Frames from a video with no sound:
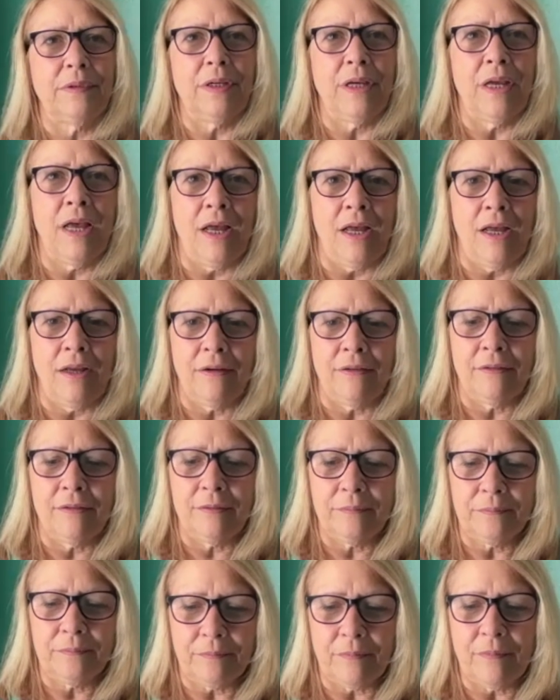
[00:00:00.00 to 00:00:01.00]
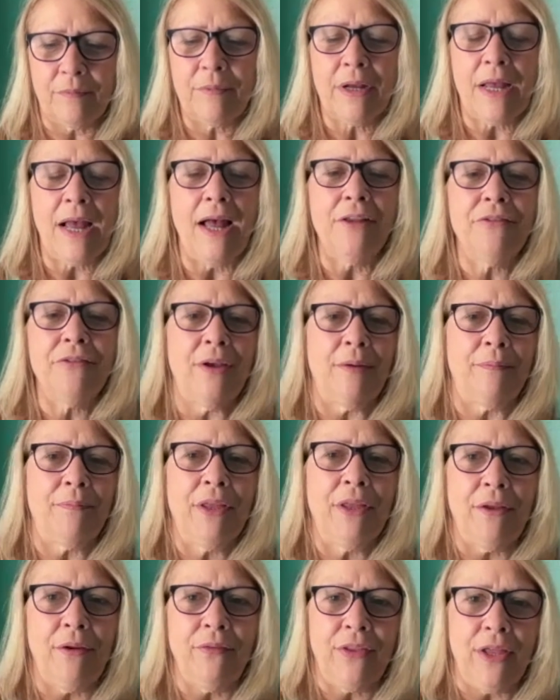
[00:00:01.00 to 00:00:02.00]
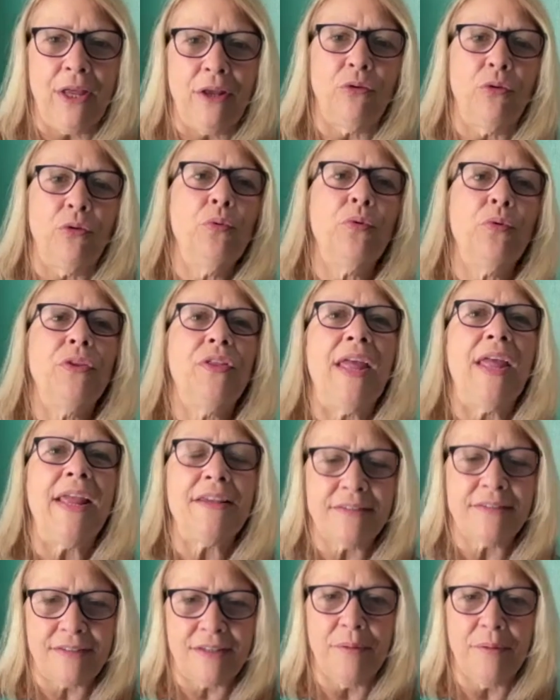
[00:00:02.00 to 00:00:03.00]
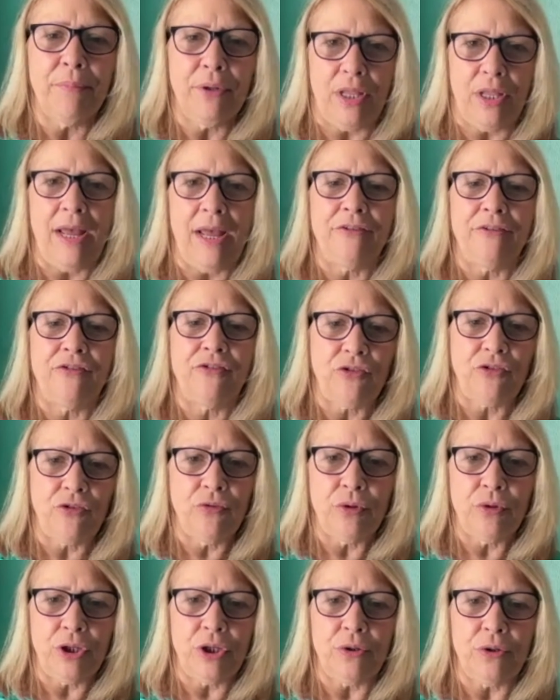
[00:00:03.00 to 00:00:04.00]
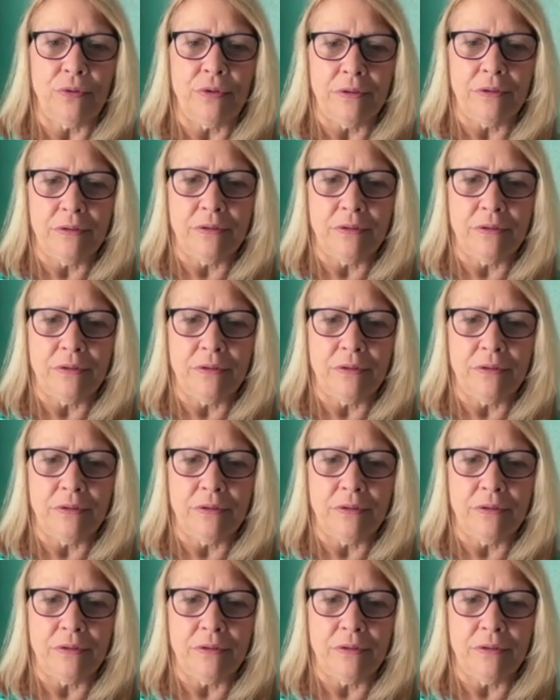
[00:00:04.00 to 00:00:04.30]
uh, concept that who they symbolize to you.